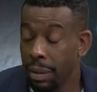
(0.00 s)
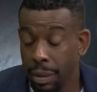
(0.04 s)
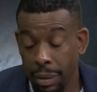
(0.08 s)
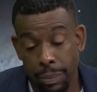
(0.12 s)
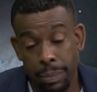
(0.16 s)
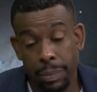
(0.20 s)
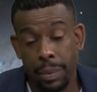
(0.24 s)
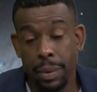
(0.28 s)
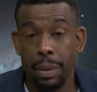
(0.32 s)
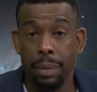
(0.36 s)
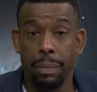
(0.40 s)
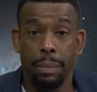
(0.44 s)

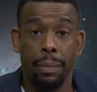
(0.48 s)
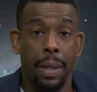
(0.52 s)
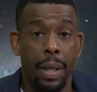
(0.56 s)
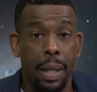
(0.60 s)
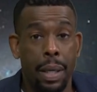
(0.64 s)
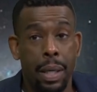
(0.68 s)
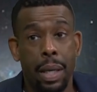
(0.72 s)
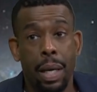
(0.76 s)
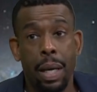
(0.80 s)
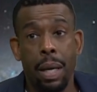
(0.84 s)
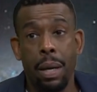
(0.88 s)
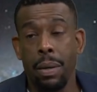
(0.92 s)
So
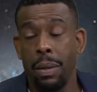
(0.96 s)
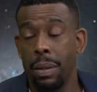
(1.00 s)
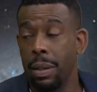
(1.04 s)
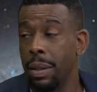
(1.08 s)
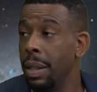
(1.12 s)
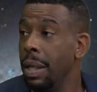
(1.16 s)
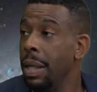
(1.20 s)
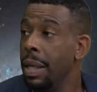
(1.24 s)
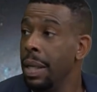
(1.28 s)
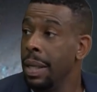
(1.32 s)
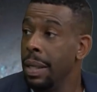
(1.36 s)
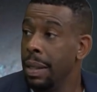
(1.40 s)

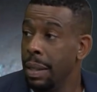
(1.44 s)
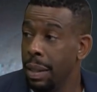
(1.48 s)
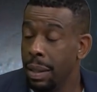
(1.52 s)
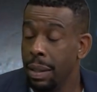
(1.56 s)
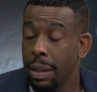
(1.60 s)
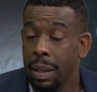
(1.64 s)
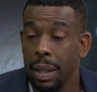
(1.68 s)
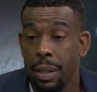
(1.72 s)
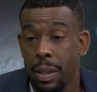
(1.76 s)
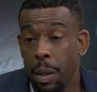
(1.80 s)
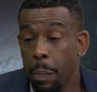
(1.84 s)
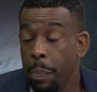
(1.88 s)
uh,
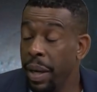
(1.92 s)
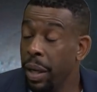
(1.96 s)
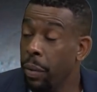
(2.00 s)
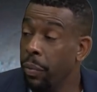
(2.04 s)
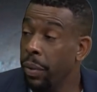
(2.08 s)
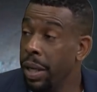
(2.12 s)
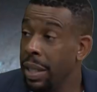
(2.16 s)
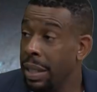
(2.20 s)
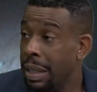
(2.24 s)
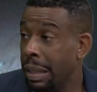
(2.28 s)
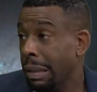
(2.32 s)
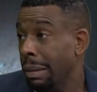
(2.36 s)
it's a big
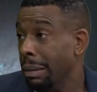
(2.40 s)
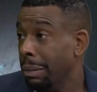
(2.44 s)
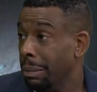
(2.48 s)
risk.